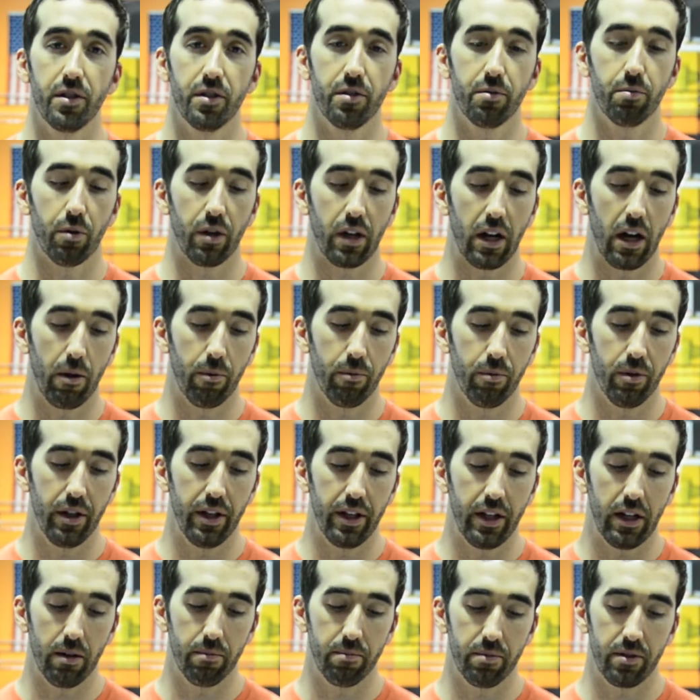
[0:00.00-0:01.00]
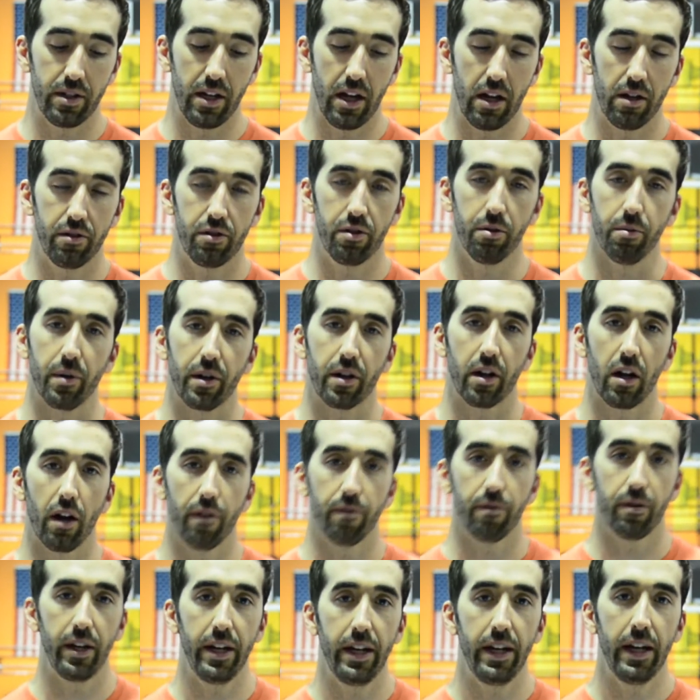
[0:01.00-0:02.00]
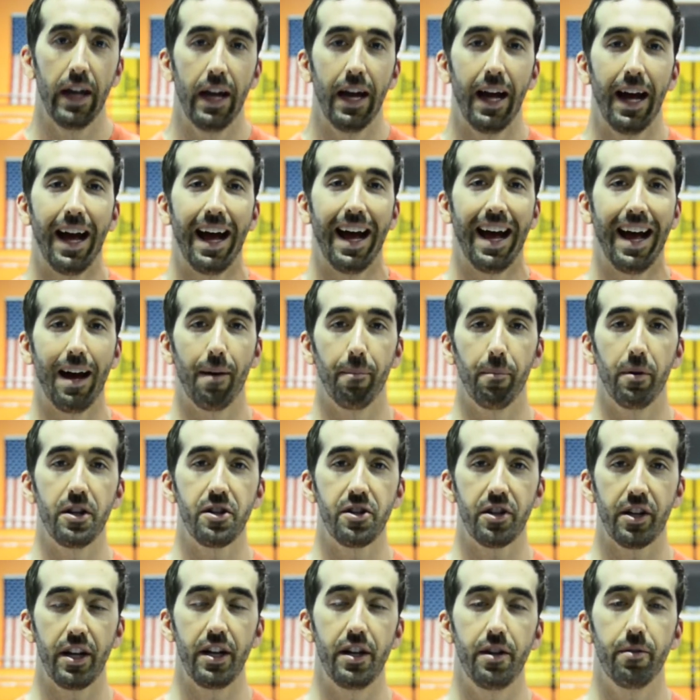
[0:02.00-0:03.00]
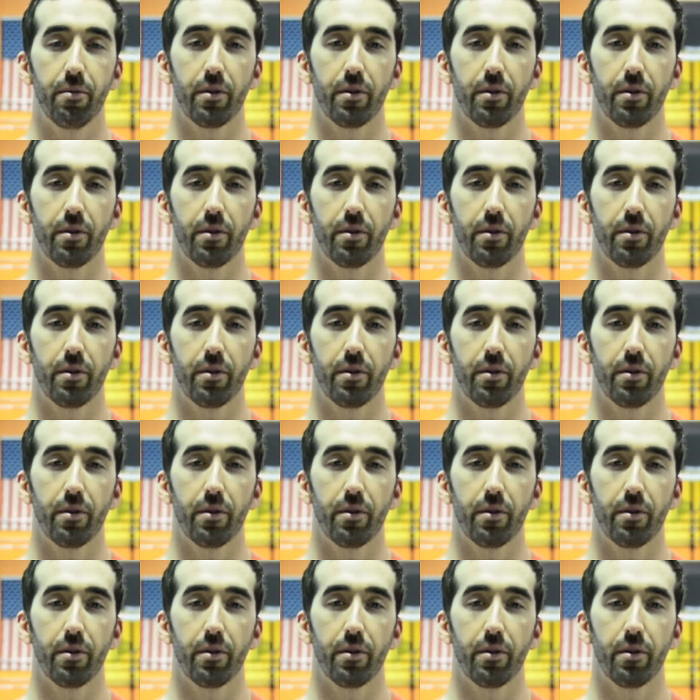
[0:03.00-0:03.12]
So this workout really comes down to recovery. How much can